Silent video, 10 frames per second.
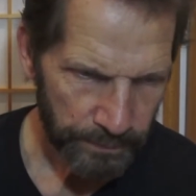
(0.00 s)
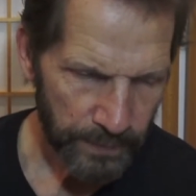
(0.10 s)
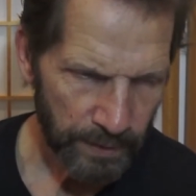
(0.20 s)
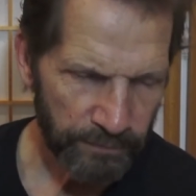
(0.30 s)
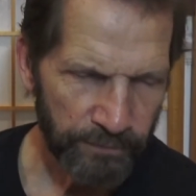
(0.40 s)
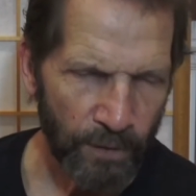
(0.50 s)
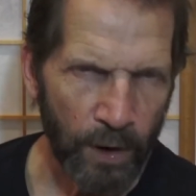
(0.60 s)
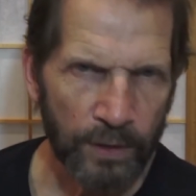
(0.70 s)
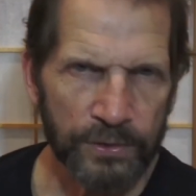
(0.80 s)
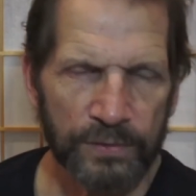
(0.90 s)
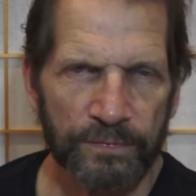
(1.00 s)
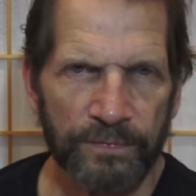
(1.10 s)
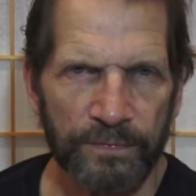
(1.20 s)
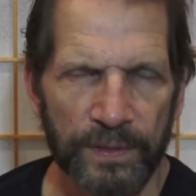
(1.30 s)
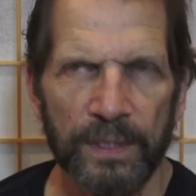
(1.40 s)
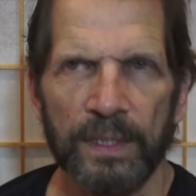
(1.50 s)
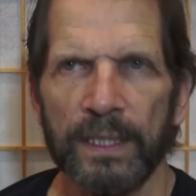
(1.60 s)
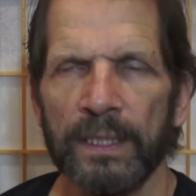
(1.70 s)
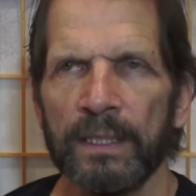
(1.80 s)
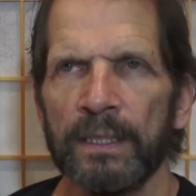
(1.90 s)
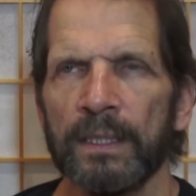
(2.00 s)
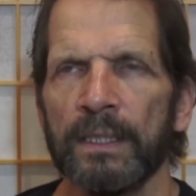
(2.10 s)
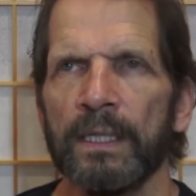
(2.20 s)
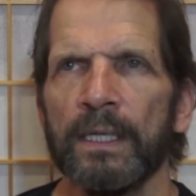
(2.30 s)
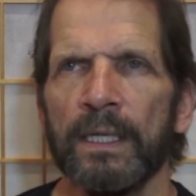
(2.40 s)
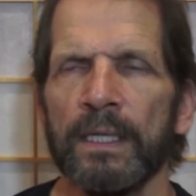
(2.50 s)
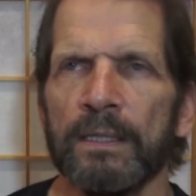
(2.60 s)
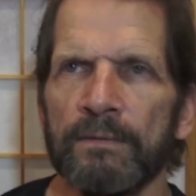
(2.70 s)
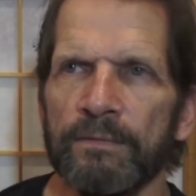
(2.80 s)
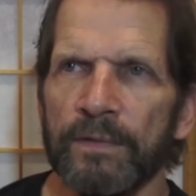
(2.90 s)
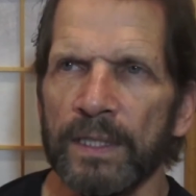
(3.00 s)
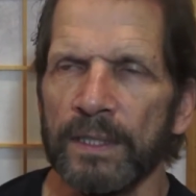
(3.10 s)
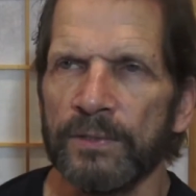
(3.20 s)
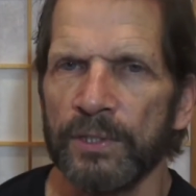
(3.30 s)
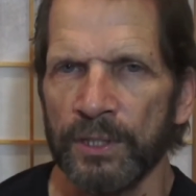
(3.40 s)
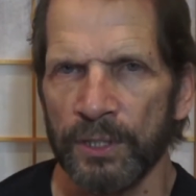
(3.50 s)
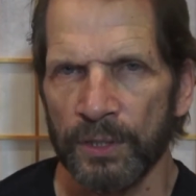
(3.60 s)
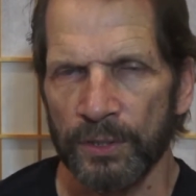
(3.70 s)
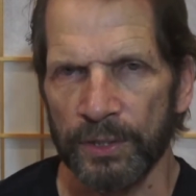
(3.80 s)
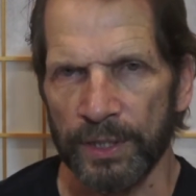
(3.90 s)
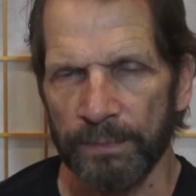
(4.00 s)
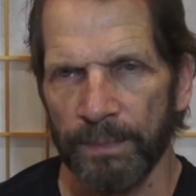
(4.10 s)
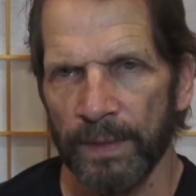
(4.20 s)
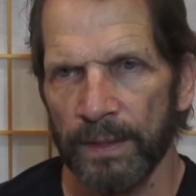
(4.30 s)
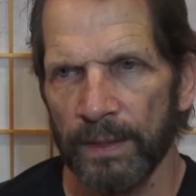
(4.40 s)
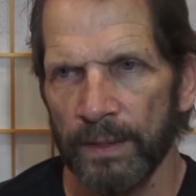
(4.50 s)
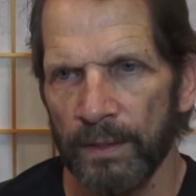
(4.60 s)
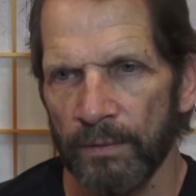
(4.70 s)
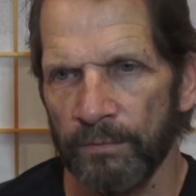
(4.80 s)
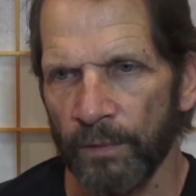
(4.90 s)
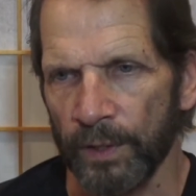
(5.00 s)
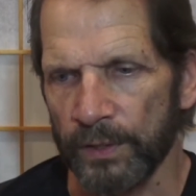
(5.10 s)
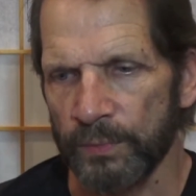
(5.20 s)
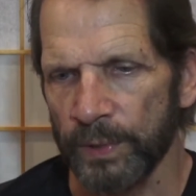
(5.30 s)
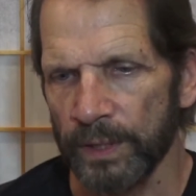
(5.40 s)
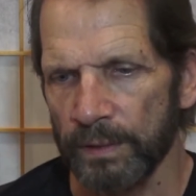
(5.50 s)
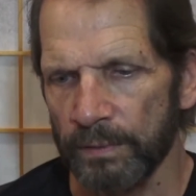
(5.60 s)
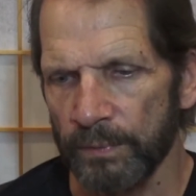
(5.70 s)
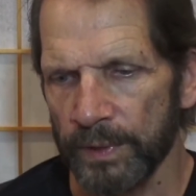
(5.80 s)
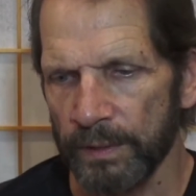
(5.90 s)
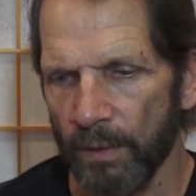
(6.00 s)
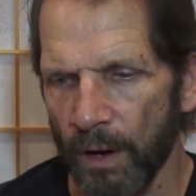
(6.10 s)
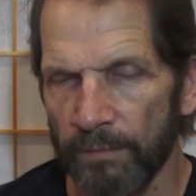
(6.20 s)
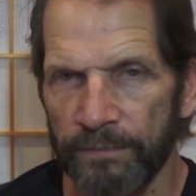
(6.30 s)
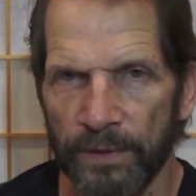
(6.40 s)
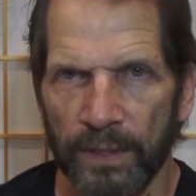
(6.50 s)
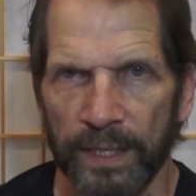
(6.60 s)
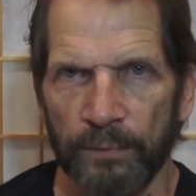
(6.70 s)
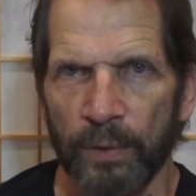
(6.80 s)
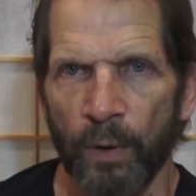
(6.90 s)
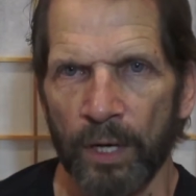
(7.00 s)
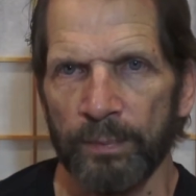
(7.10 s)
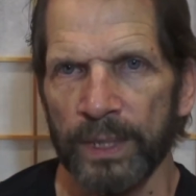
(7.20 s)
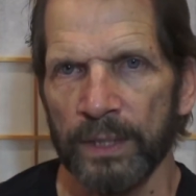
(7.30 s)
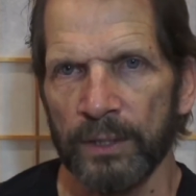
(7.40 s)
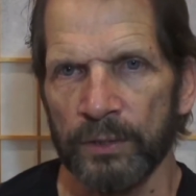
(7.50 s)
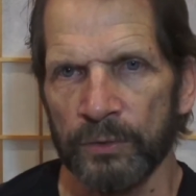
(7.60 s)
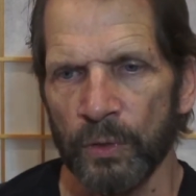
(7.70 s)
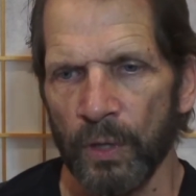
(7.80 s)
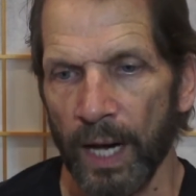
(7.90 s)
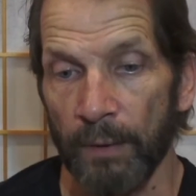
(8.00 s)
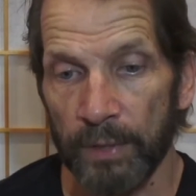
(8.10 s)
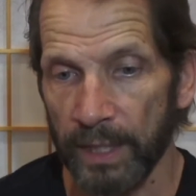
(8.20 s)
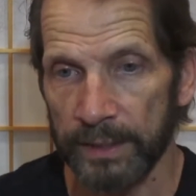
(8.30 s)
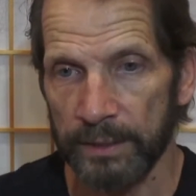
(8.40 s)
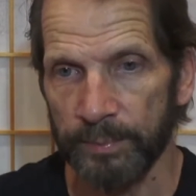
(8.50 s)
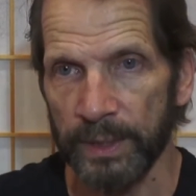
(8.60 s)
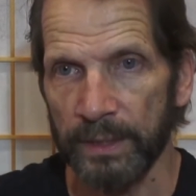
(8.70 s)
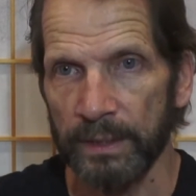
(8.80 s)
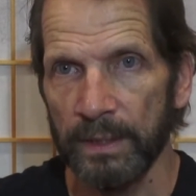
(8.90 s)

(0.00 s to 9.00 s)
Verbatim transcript: a false feeling of uh, security for us. We we all feel like we want to be in control. I would like to be